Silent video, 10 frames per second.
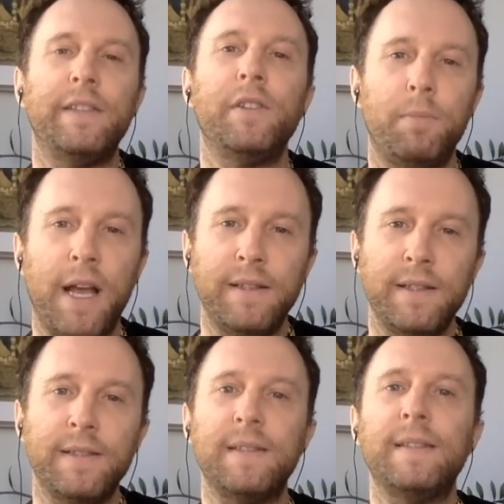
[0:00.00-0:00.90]

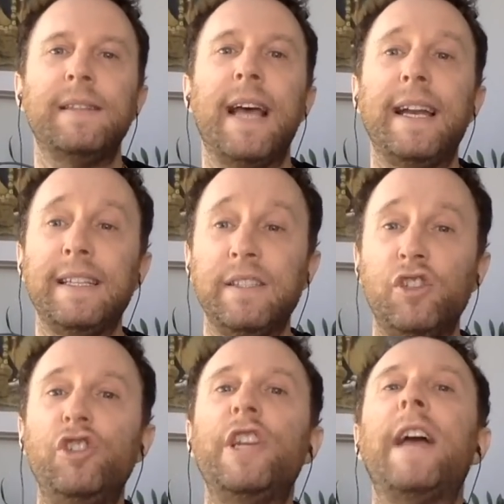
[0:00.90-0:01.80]
interdependence that is
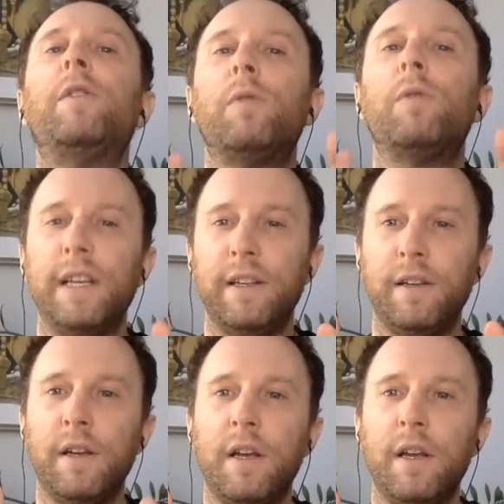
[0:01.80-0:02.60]
generated